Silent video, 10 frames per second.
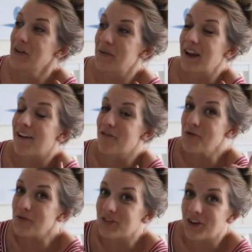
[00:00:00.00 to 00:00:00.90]
We have
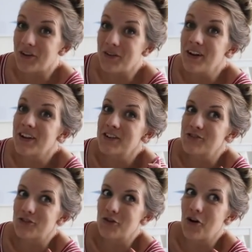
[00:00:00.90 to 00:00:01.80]
also
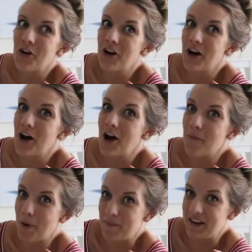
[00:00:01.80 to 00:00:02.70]
just got
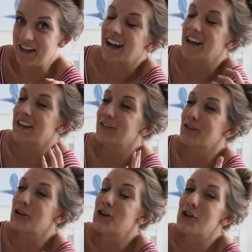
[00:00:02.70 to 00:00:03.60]
a puppy and he is
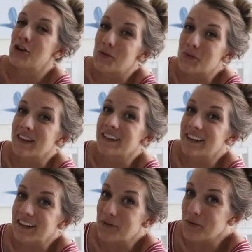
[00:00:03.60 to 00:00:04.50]
the cutest
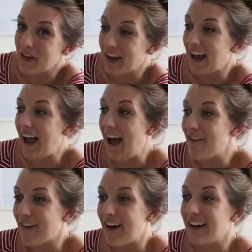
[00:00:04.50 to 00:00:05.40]
little thing
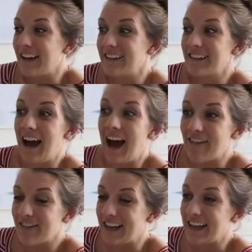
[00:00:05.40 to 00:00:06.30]
ever. He's a
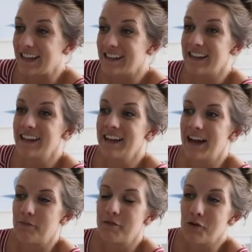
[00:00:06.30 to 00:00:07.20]
Havanese
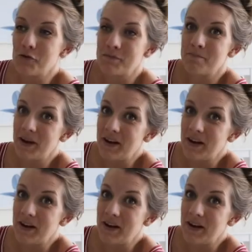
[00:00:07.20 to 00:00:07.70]
and we've called him